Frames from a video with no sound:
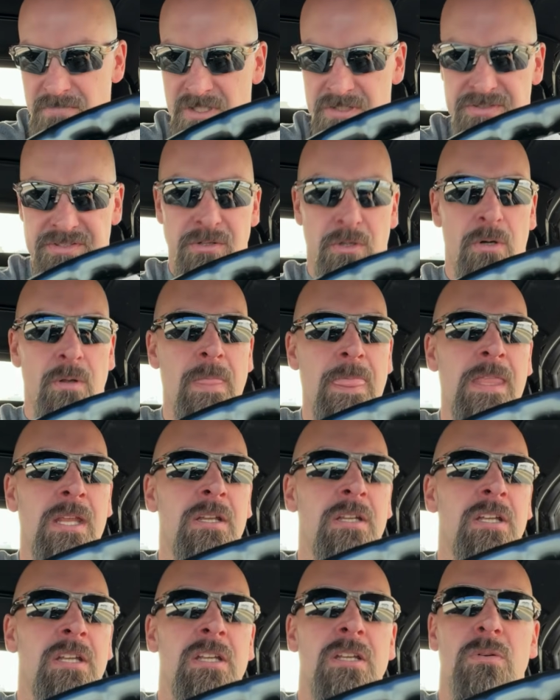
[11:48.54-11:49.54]
So
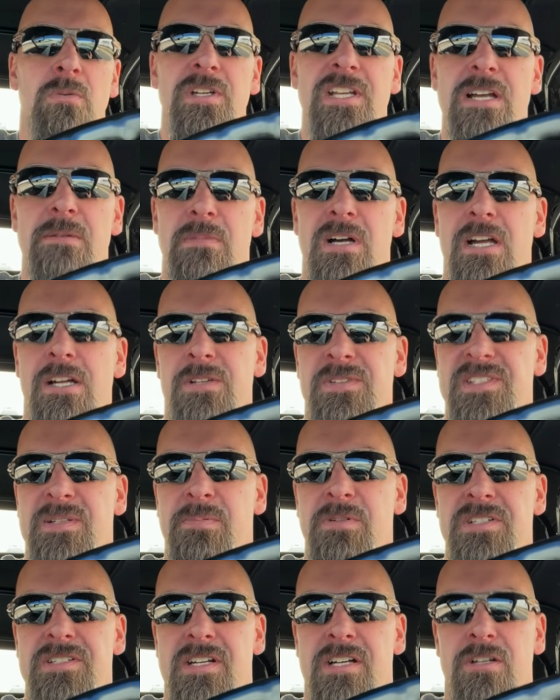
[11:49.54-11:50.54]
we got miles to
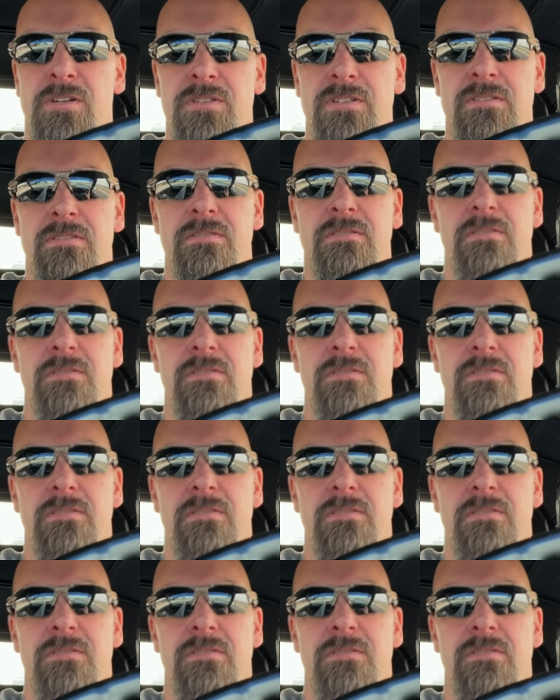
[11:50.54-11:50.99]
put down.